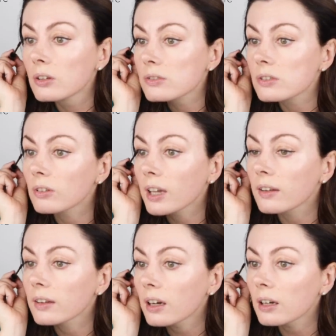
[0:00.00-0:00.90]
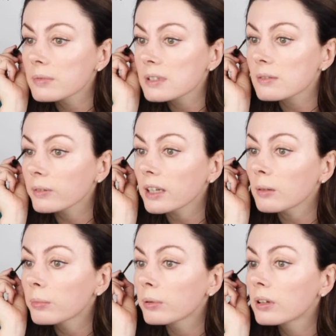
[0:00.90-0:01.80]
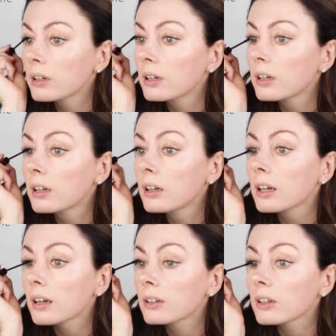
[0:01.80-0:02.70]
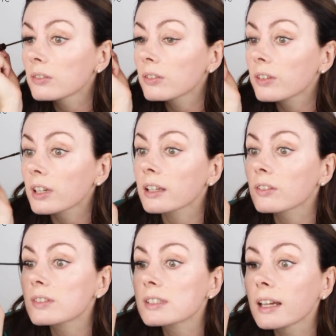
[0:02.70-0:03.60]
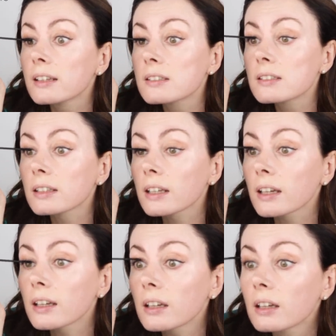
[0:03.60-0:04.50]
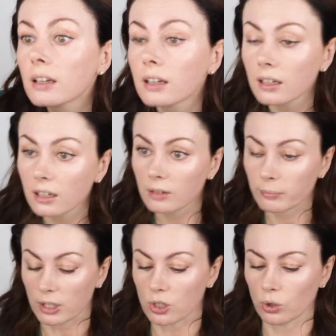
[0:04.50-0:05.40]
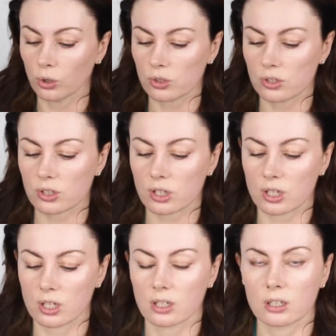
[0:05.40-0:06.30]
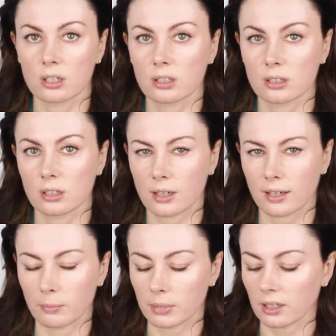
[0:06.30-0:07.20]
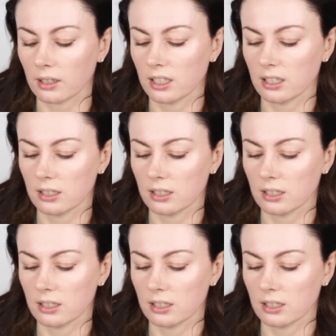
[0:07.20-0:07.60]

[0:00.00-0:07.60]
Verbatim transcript: So you get the up sweep and you have a feeling of density, but not clumping.